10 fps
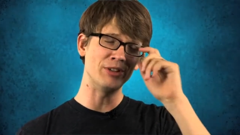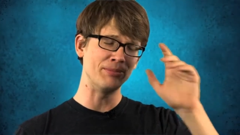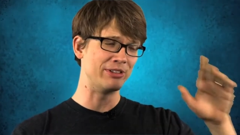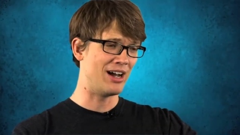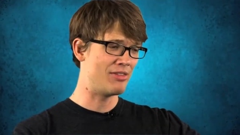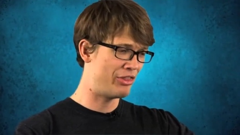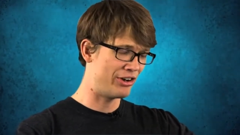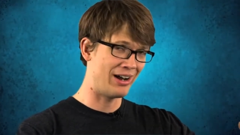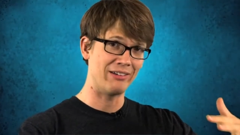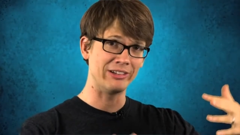I'm glad that
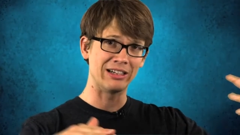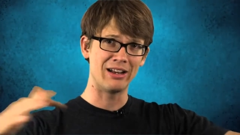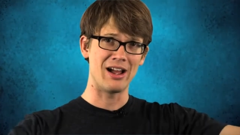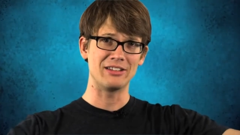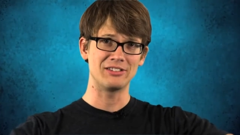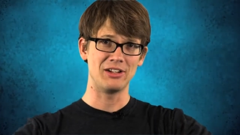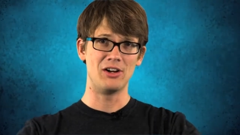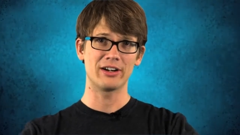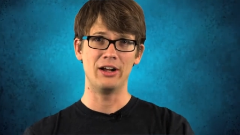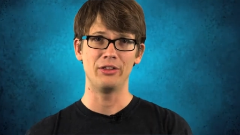they're having nice,
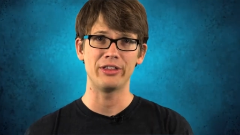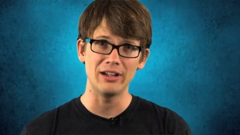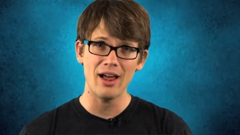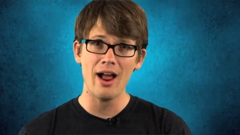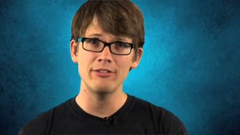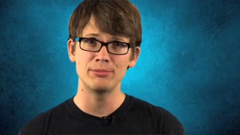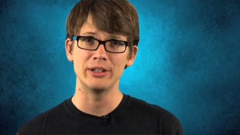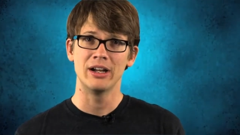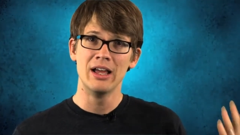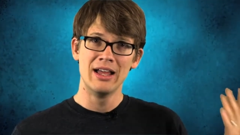long, healthy lives,
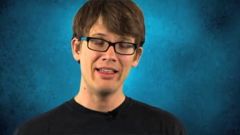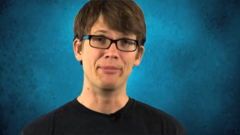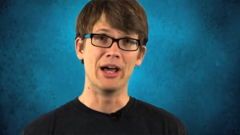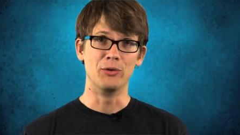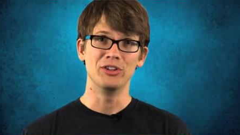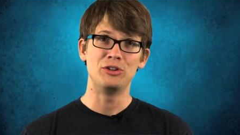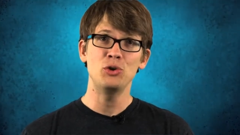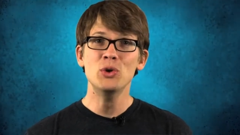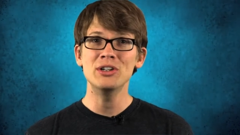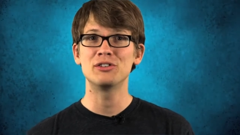but I'm not really
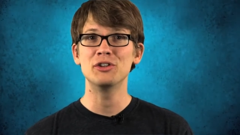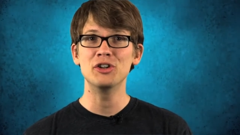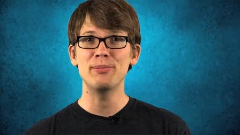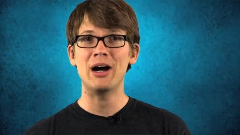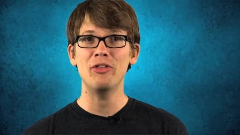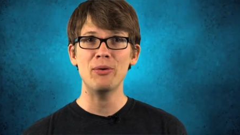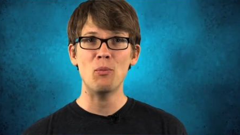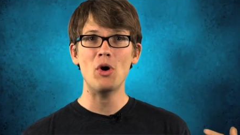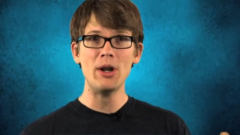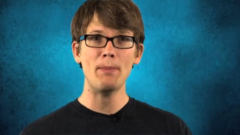too concerned about
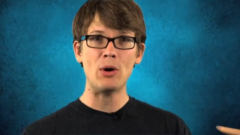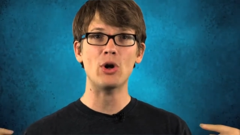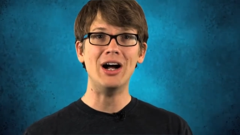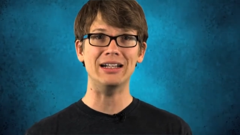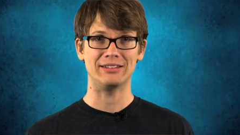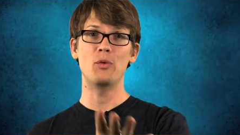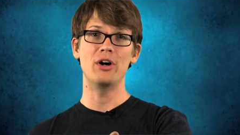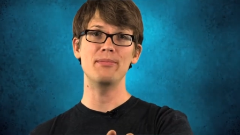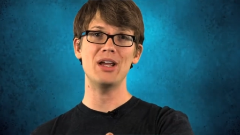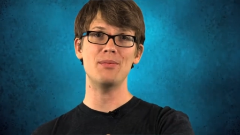them. What about us?
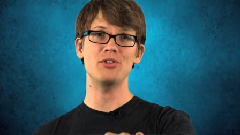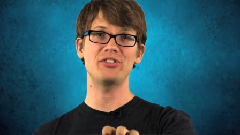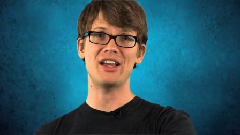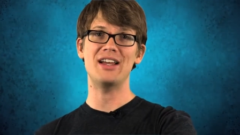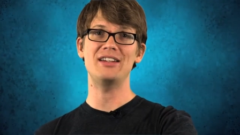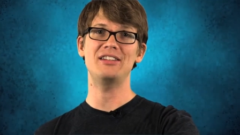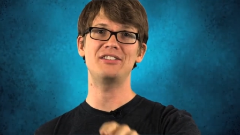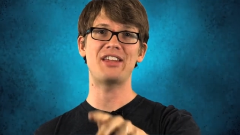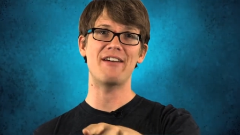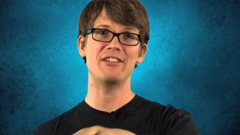Well, mammal
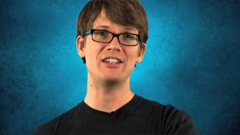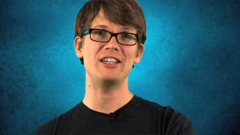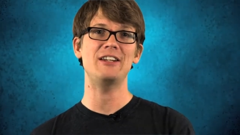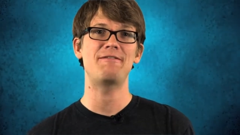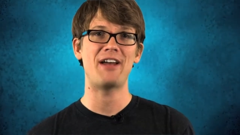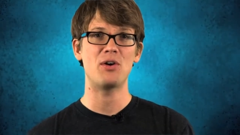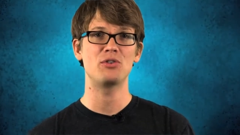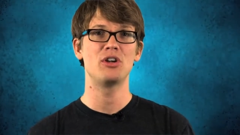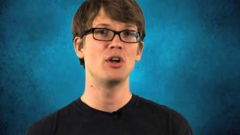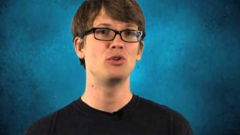scientists have indeed
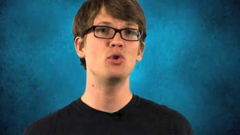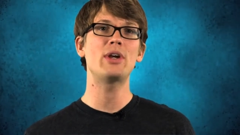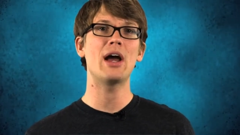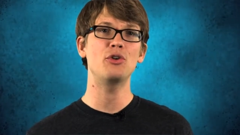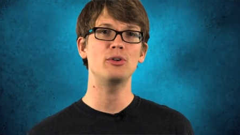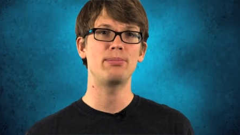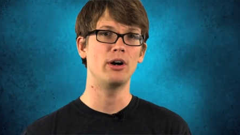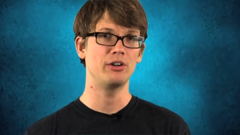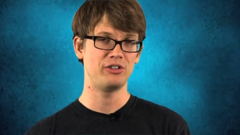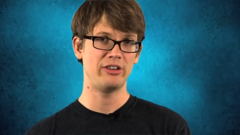found two
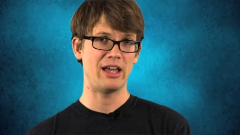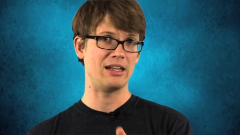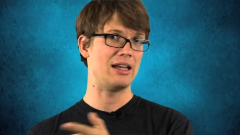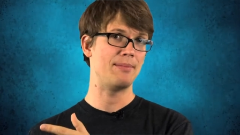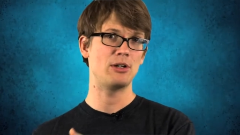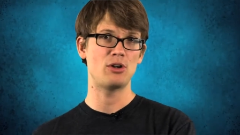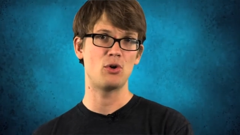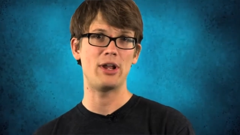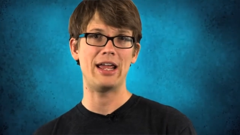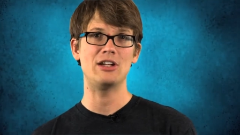counterparts to that
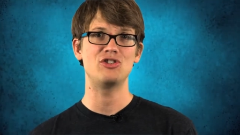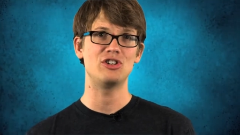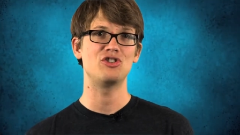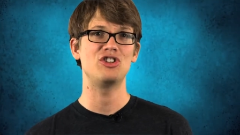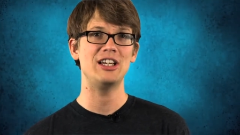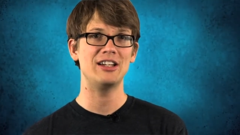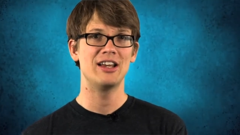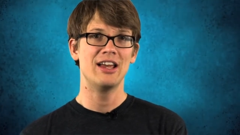nematode aging gene,